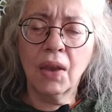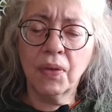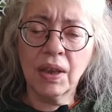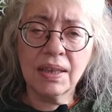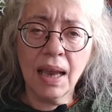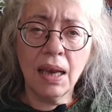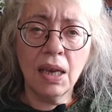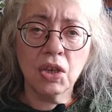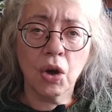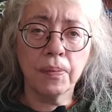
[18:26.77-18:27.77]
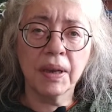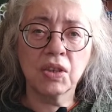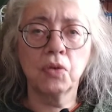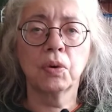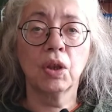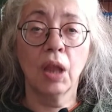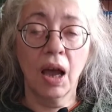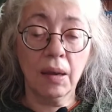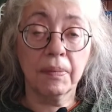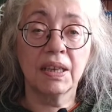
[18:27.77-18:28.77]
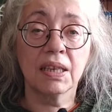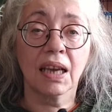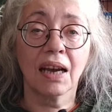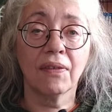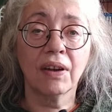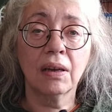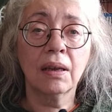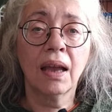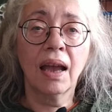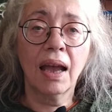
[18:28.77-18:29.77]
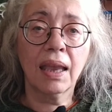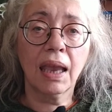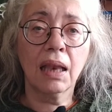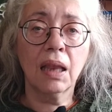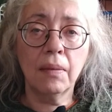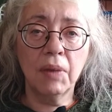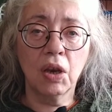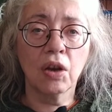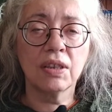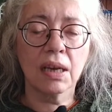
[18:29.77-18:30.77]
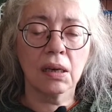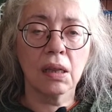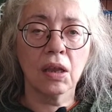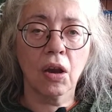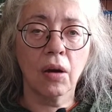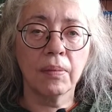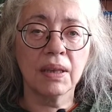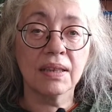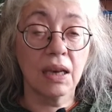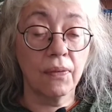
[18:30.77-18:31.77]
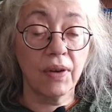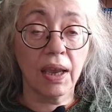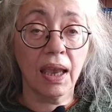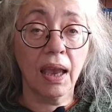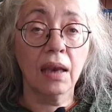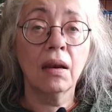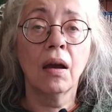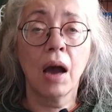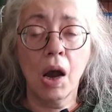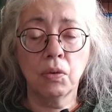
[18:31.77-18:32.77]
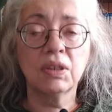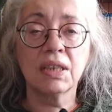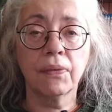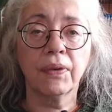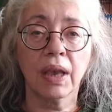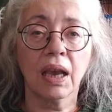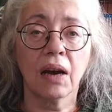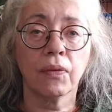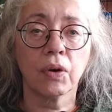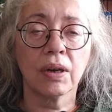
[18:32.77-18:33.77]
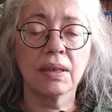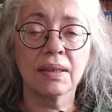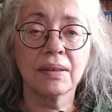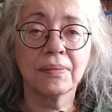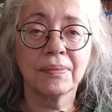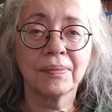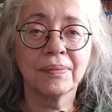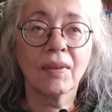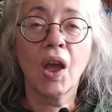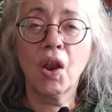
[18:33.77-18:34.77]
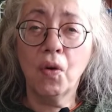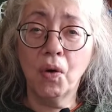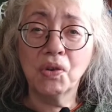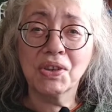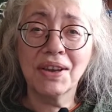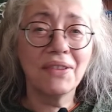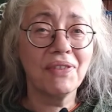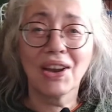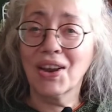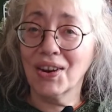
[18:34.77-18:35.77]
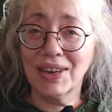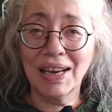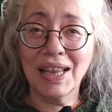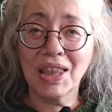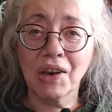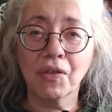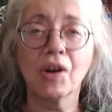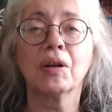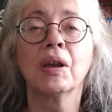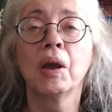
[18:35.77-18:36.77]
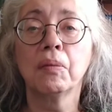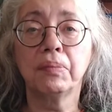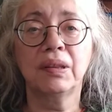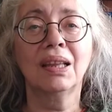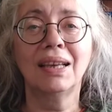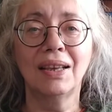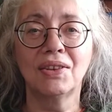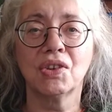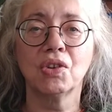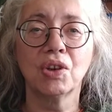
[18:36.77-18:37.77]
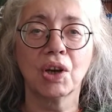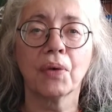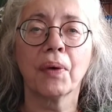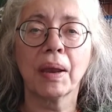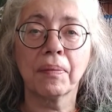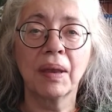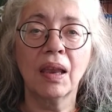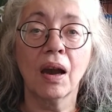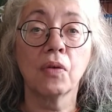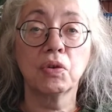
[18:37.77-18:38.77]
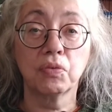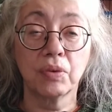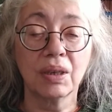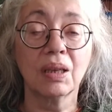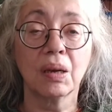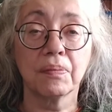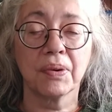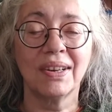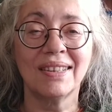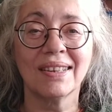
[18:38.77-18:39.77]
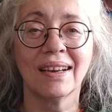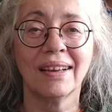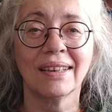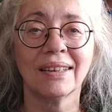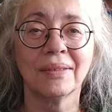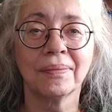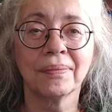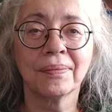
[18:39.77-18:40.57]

If there's any topics you would like me to cover, again, let me know down in the comments, and if I can, I will definitely cover it. And also, if I got anything wrong, please do correct me. I would really appreciate it.